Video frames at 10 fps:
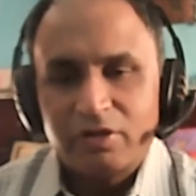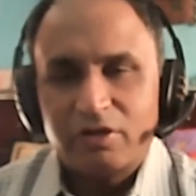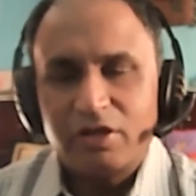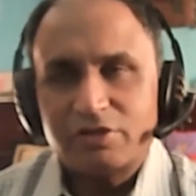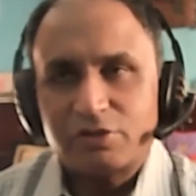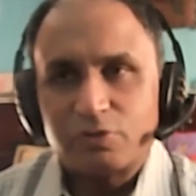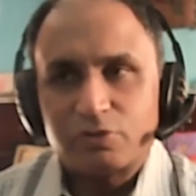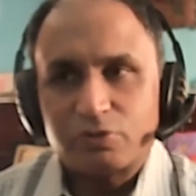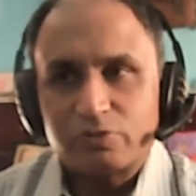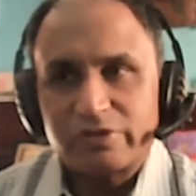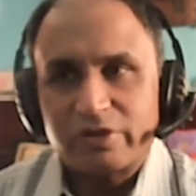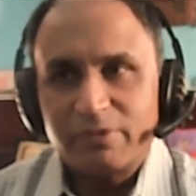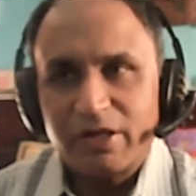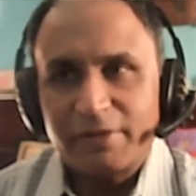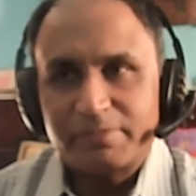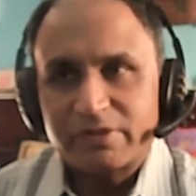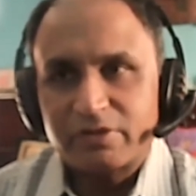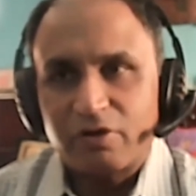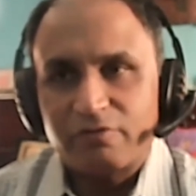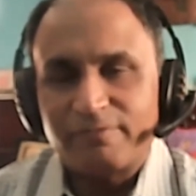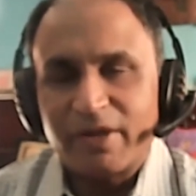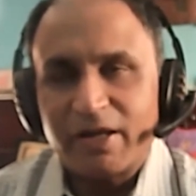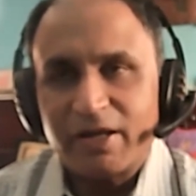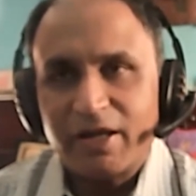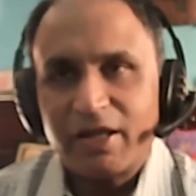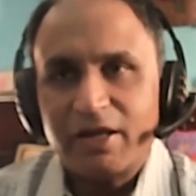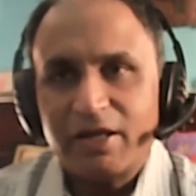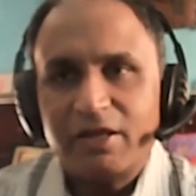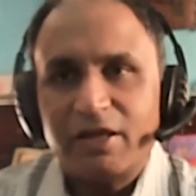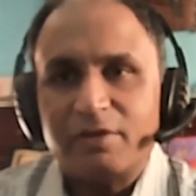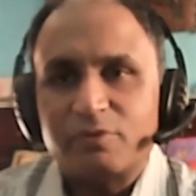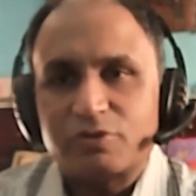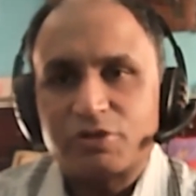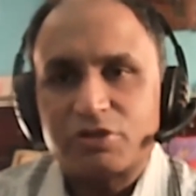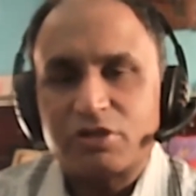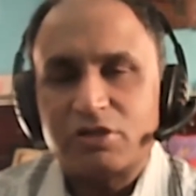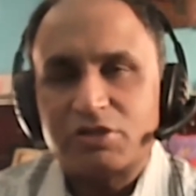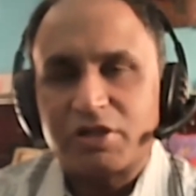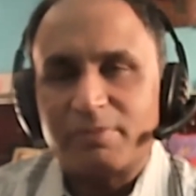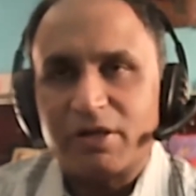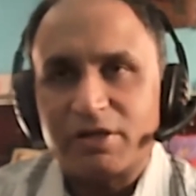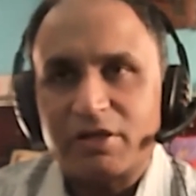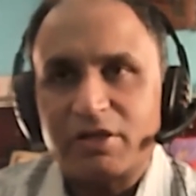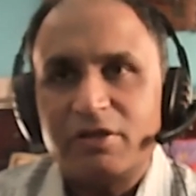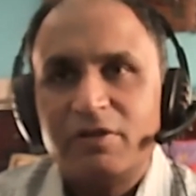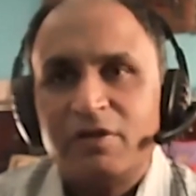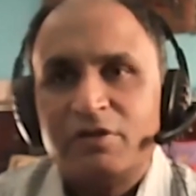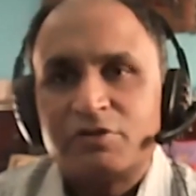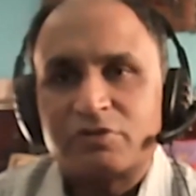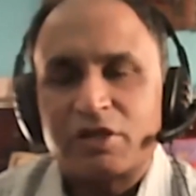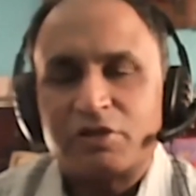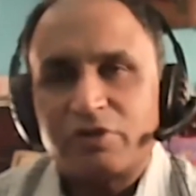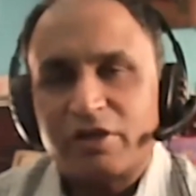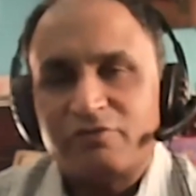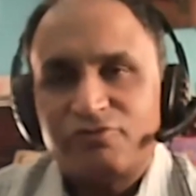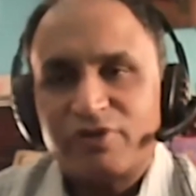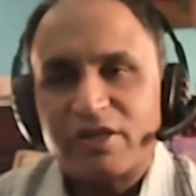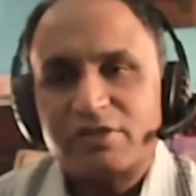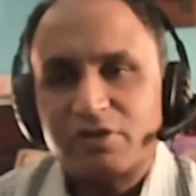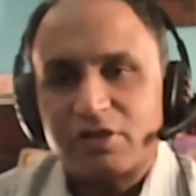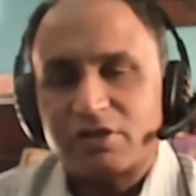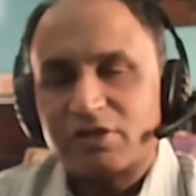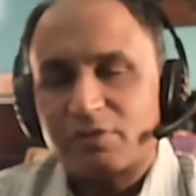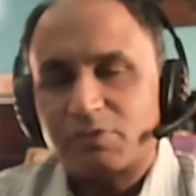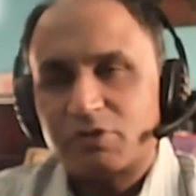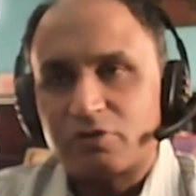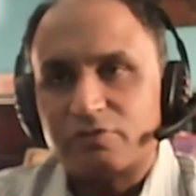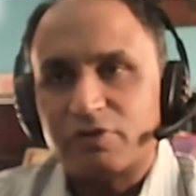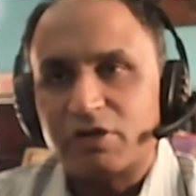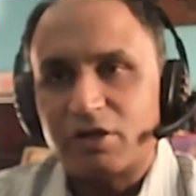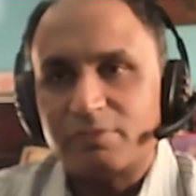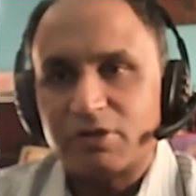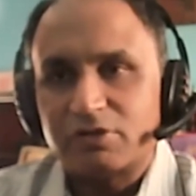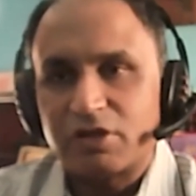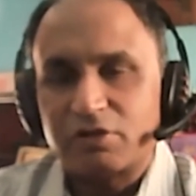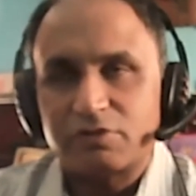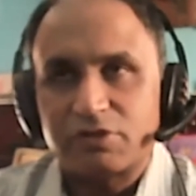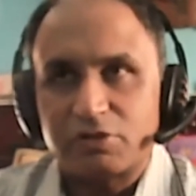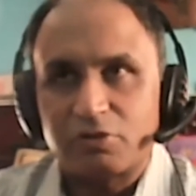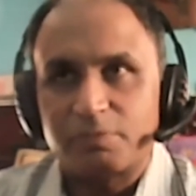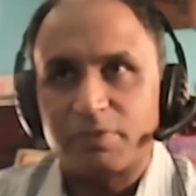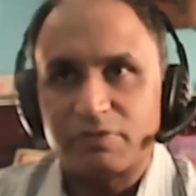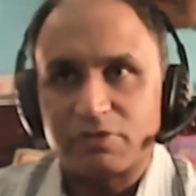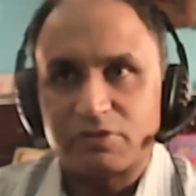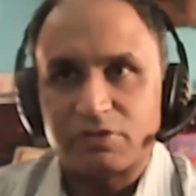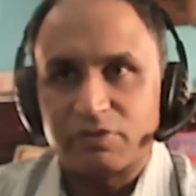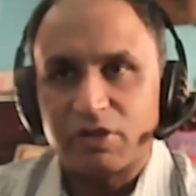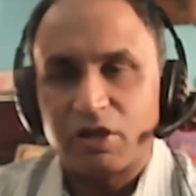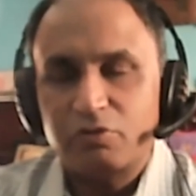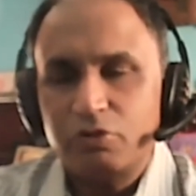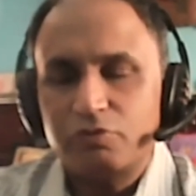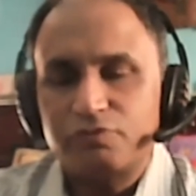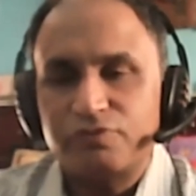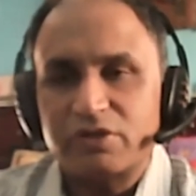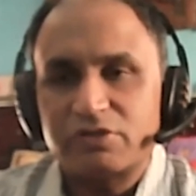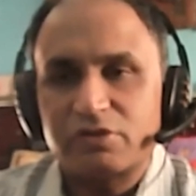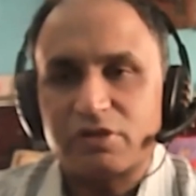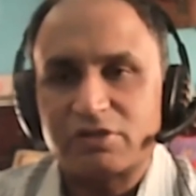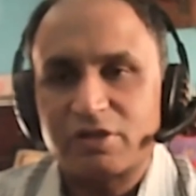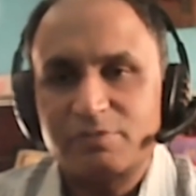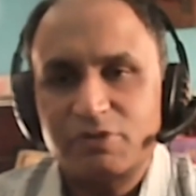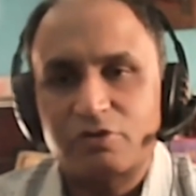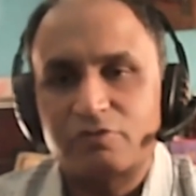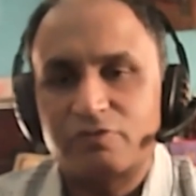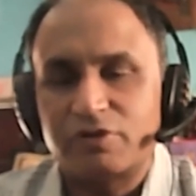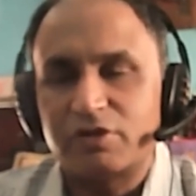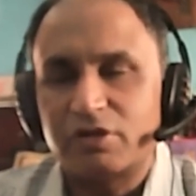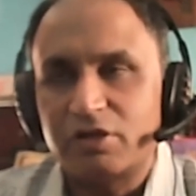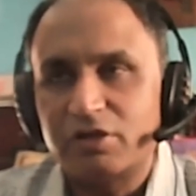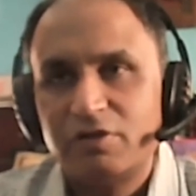Now let's go through some tips of maintaining emotional stability so that you can face your exams confidently, because that was the topic which was given you. How do you face your exams confidently?